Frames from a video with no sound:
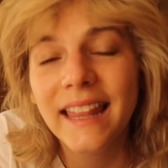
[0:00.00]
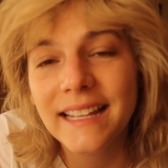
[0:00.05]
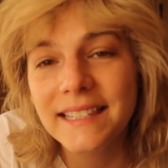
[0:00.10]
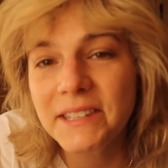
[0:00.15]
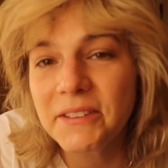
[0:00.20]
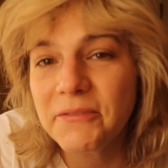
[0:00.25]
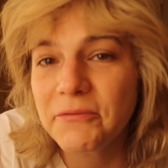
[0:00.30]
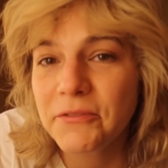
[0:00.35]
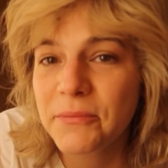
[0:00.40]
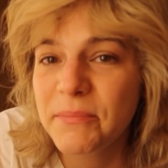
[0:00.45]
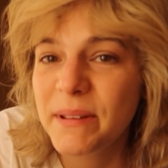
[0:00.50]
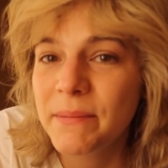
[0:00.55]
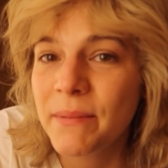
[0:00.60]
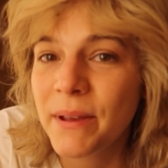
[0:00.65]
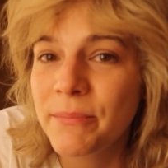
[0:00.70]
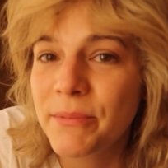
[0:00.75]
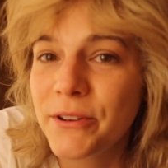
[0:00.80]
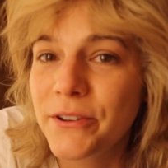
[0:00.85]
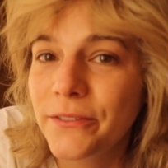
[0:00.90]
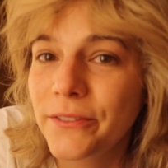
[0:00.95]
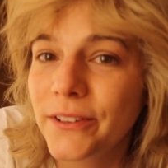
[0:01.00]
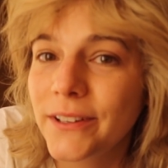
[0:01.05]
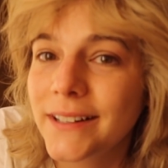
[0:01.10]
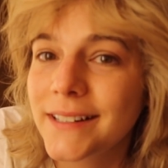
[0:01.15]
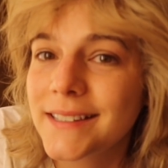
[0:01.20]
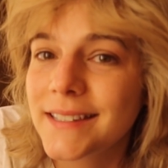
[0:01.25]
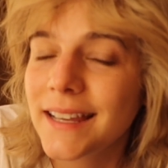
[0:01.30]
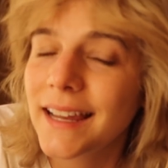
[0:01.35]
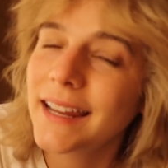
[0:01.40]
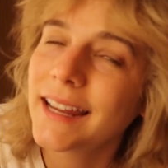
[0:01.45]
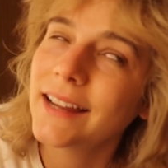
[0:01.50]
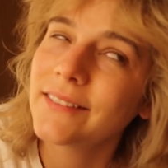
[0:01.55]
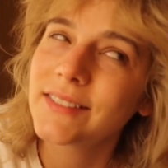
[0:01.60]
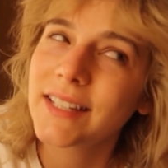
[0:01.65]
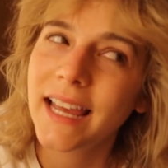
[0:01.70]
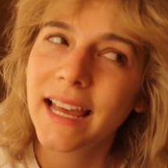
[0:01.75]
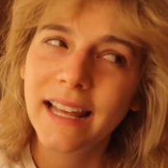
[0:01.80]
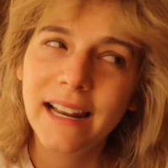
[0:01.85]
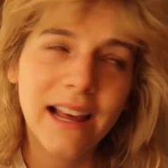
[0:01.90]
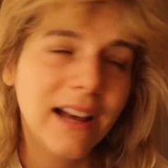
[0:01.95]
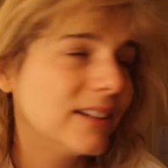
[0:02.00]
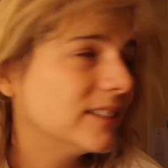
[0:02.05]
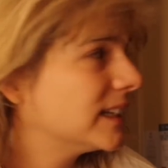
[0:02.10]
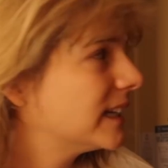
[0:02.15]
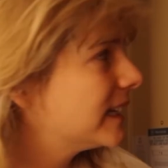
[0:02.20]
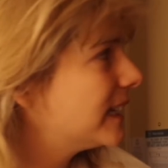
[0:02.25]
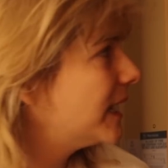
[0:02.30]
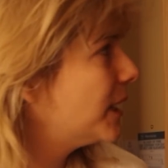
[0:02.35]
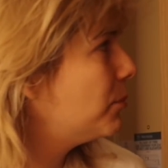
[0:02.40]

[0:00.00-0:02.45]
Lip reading: That's it for me, my beautiful nerds. I have to head out and